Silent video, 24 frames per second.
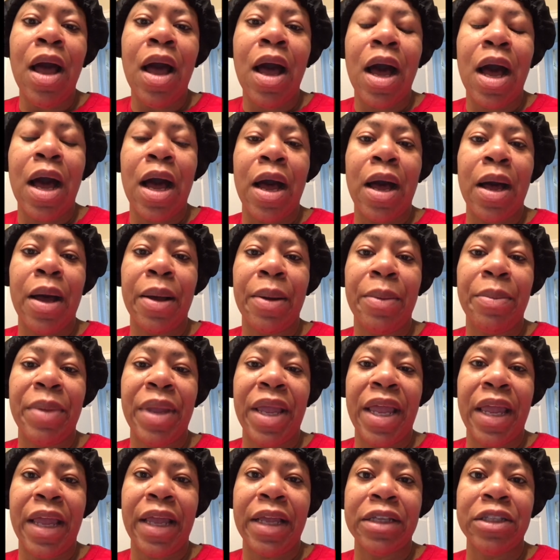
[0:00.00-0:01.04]

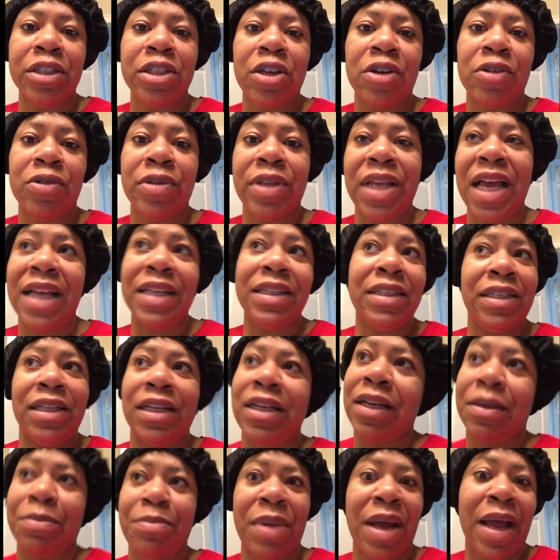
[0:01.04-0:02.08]
And so that's
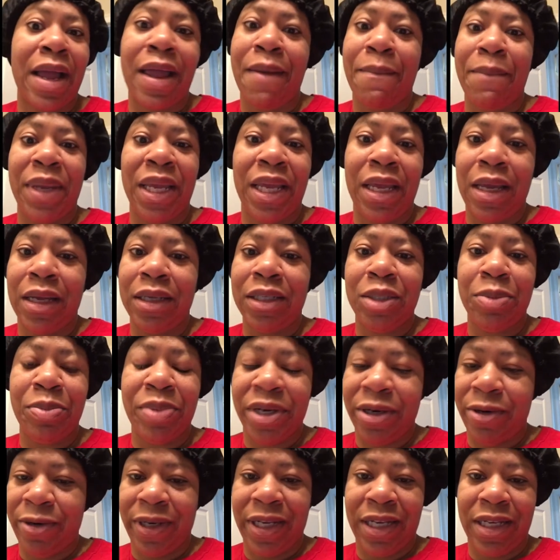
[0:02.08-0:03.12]
the Miami
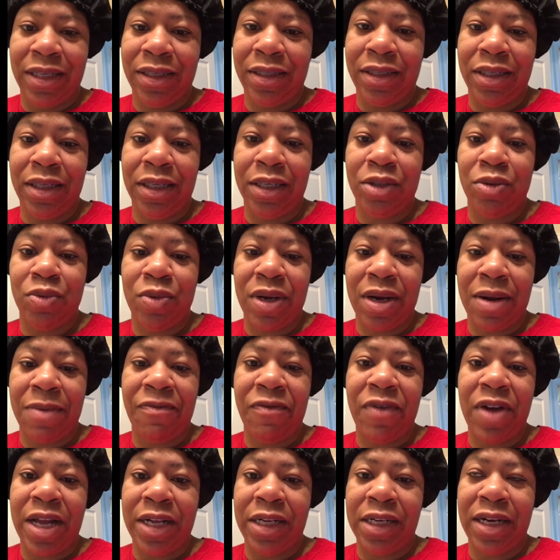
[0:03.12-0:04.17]
experience, is what I'm
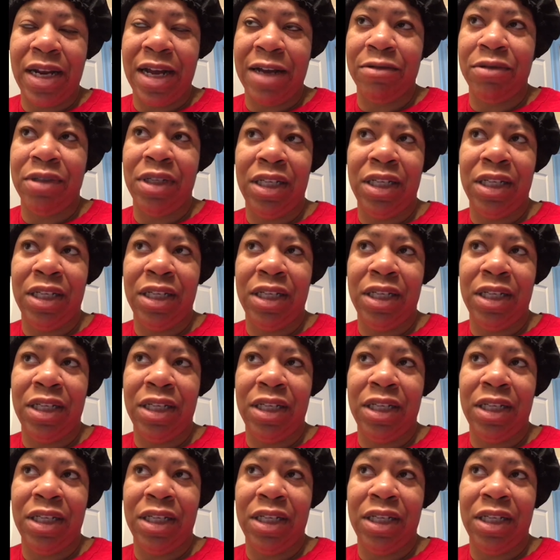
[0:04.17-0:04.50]
finding out.